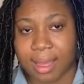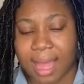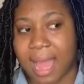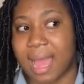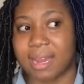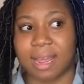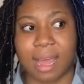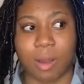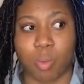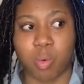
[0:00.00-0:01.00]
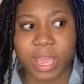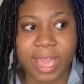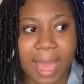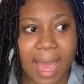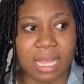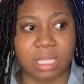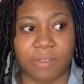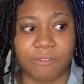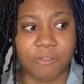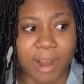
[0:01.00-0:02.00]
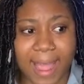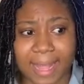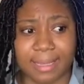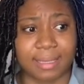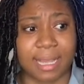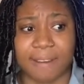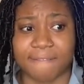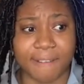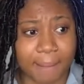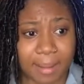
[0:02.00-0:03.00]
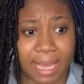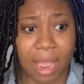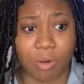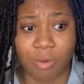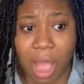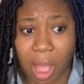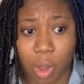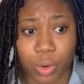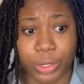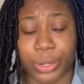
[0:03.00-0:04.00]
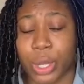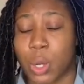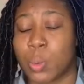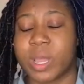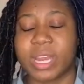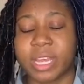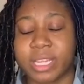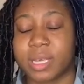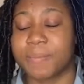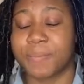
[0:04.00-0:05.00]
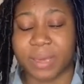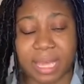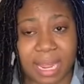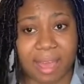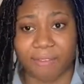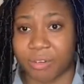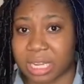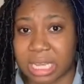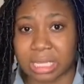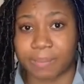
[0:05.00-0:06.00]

And we as friends and family around, we need to be there for these